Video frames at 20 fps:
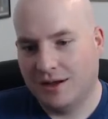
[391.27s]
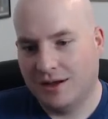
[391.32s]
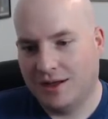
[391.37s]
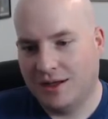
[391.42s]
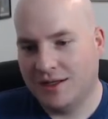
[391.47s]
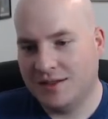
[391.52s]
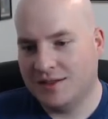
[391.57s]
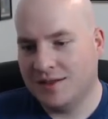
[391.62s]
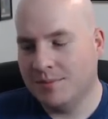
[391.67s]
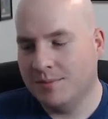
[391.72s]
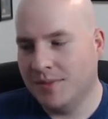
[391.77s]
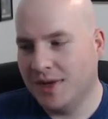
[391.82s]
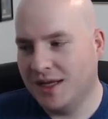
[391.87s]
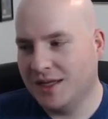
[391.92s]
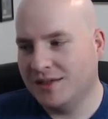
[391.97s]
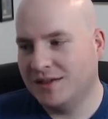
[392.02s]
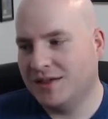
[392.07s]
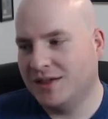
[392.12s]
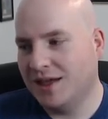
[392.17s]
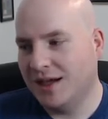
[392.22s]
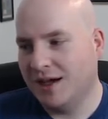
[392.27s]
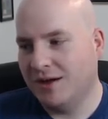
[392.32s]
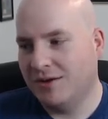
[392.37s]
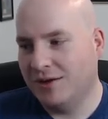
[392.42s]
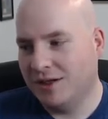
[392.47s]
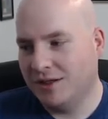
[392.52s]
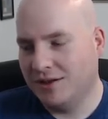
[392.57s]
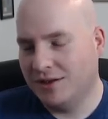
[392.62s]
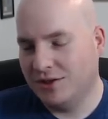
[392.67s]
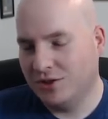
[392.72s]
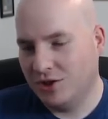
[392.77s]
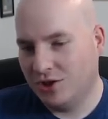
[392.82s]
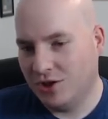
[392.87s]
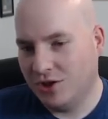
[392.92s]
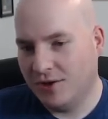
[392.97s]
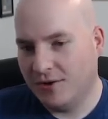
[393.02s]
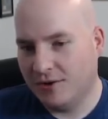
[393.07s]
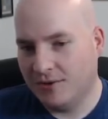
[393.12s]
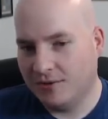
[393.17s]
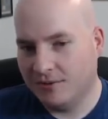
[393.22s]
it's amazing how in this
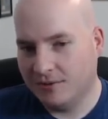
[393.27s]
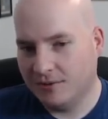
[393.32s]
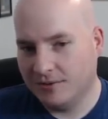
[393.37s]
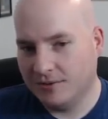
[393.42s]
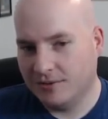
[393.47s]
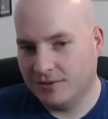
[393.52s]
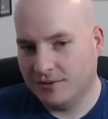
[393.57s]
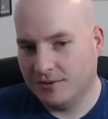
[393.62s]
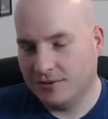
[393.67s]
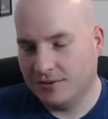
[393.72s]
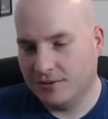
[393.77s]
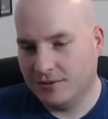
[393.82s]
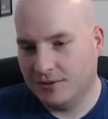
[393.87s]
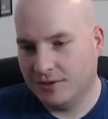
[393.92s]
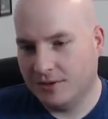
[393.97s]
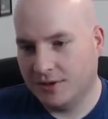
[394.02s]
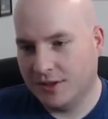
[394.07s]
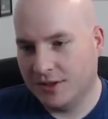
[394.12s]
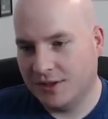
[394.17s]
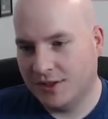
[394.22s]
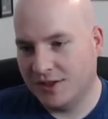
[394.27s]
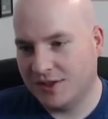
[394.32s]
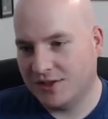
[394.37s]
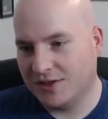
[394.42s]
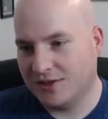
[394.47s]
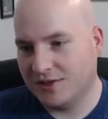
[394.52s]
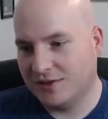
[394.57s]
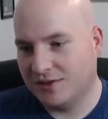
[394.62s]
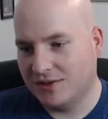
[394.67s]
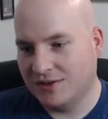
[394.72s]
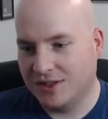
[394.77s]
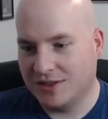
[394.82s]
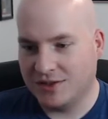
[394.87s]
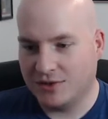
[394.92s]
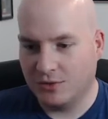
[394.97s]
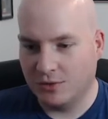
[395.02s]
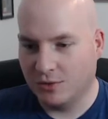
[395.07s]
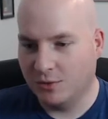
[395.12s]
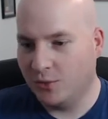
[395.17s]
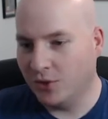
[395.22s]
show, this
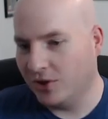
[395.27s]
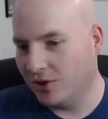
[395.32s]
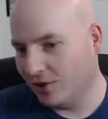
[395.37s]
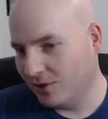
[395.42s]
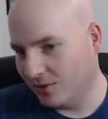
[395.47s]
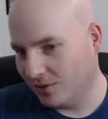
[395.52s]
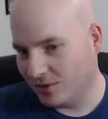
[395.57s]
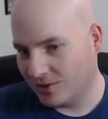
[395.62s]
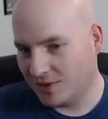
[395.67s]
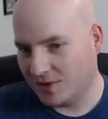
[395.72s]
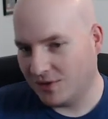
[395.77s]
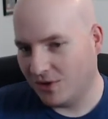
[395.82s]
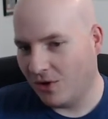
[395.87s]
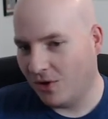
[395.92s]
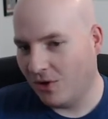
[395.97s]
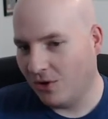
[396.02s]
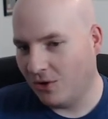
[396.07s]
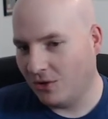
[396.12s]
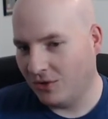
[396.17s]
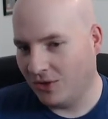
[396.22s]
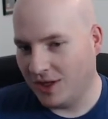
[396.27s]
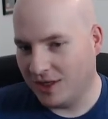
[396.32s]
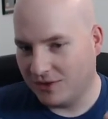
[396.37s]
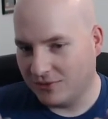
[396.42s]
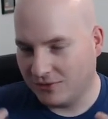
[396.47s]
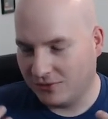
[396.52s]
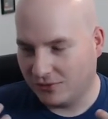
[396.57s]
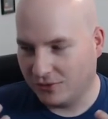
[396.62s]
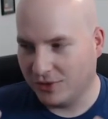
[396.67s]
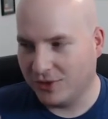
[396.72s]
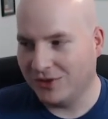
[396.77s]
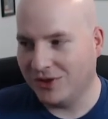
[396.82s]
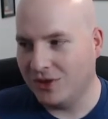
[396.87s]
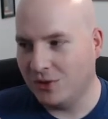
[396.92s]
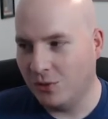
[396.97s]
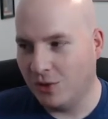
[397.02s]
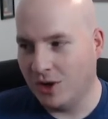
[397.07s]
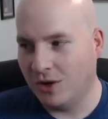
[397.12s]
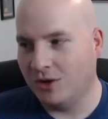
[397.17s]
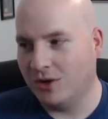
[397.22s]
group of girls all, like, freely
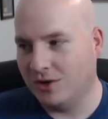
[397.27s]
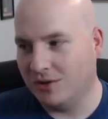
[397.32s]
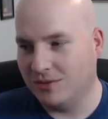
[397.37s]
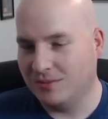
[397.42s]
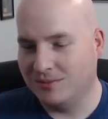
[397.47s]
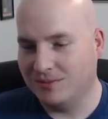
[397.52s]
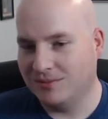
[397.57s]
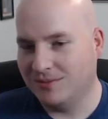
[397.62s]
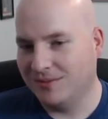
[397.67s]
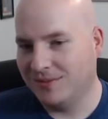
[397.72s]
welcome